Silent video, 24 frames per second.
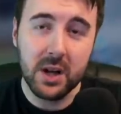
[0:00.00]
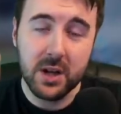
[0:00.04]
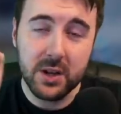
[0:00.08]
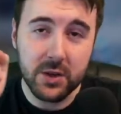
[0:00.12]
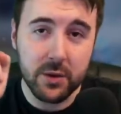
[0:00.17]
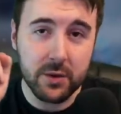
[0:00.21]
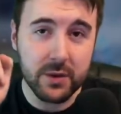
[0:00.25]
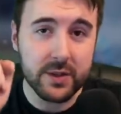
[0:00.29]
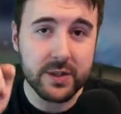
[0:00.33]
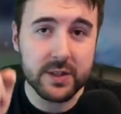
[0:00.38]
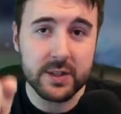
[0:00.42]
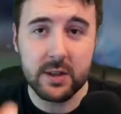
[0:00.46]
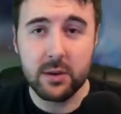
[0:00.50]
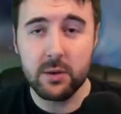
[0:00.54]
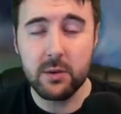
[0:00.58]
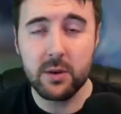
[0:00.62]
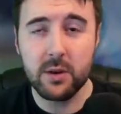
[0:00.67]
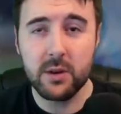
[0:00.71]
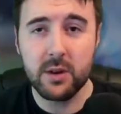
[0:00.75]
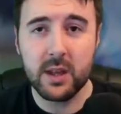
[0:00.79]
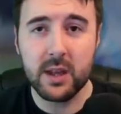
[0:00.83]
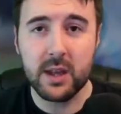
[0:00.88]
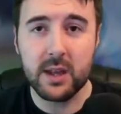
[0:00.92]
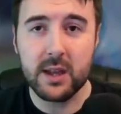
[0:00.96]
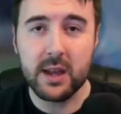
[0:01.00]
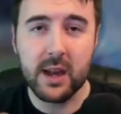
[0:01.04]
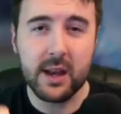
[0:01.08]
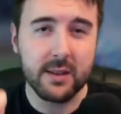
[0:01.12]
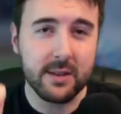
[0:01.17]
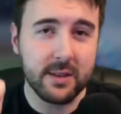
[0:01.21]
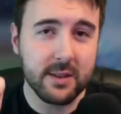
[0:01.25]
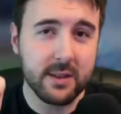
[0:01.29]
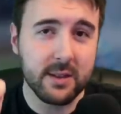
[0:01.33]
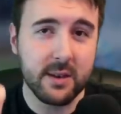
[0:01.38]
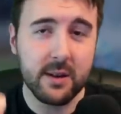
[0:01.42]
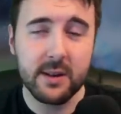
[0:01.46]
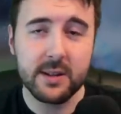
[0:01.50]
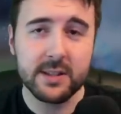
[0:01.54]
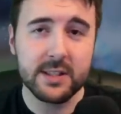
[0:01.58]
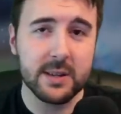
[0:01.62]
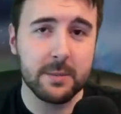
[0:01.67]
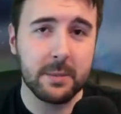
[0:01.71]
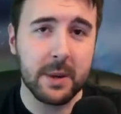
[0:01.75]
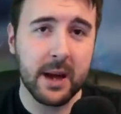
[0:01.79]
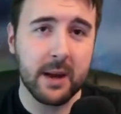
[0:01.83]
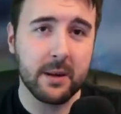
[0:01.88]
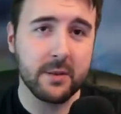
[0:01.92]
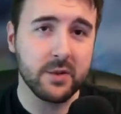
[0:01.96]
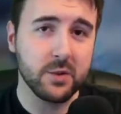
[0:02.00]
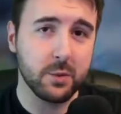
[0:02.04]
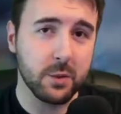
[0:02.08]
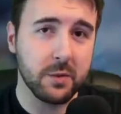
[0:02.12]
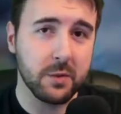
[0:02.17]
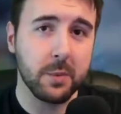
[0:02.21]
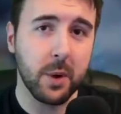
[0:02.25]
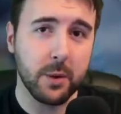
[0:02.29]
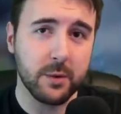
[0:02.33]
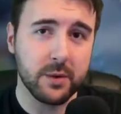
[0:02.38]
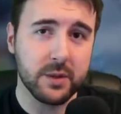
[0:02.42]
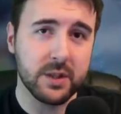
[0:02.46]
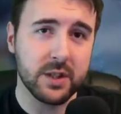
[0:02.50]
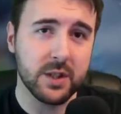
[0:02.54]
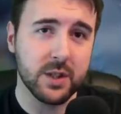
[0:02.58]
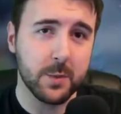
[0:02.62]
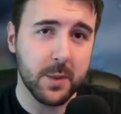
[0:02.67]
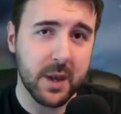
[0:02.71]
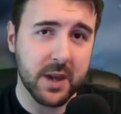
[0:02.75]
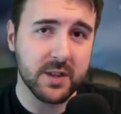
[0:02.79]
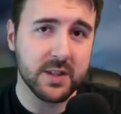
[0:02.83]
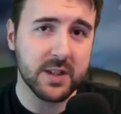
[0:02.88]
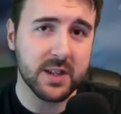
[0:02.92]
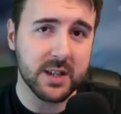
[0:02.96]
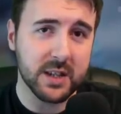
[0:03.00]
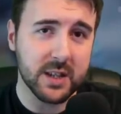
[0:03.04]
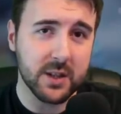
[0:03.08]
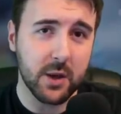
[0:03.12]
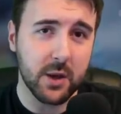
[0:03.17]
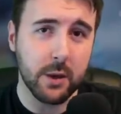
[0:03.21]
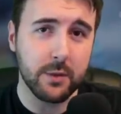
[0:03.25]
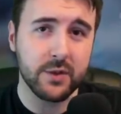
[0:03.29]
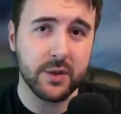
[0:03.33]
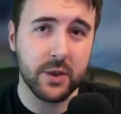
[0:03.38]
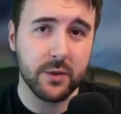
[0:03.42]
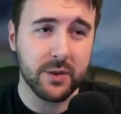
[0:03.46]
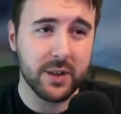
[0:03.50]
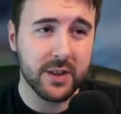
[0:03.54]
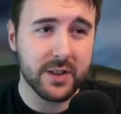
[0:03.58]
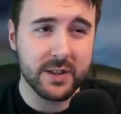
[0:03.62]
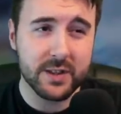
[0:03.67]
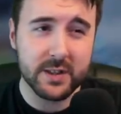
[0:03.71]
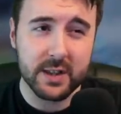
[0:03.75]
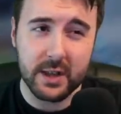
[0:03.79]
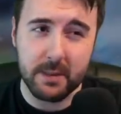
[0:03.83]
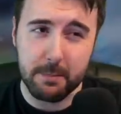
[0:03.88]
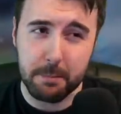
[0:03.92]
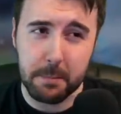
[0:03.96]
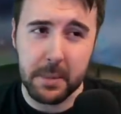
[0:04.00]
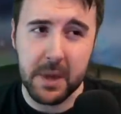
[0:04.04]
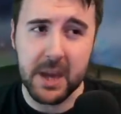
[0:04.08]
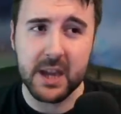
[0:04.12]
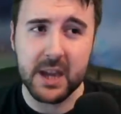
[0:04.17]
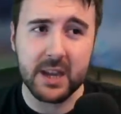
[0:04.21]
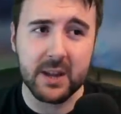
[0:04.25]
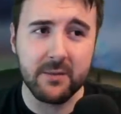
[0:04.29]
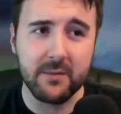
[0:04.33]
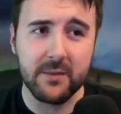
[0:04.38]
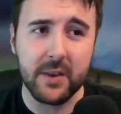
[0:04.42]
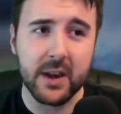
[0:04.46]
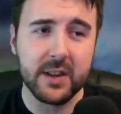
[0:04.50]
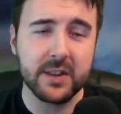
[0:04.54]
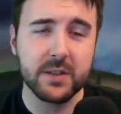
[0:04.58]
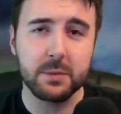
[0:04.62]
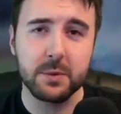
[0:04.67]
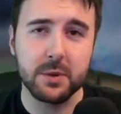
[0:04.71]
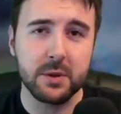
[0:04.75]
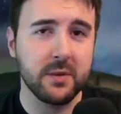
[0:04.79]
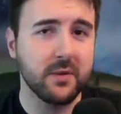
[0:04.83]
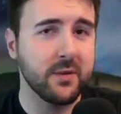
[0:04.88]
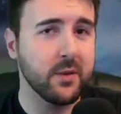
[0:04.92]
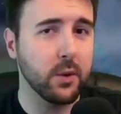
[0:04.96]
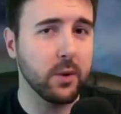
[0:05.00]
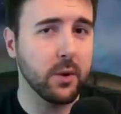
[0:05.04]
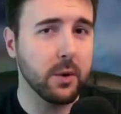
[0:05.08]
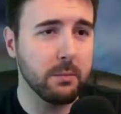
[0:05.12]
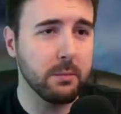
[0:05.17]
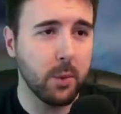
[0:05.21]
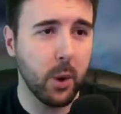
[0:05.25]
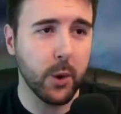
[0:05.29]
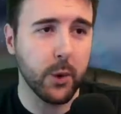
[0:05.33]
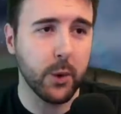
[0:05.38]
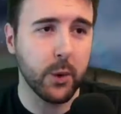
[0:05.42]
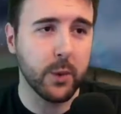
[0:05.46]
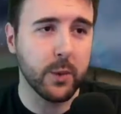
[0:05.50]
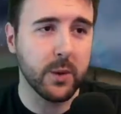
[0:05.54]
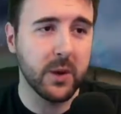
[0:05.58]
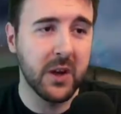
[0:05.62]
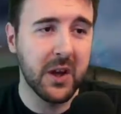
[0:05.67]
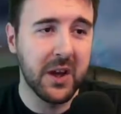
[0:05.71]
You're still looking at 30 pounds with postage, basically, though. So this is a big investment for a model.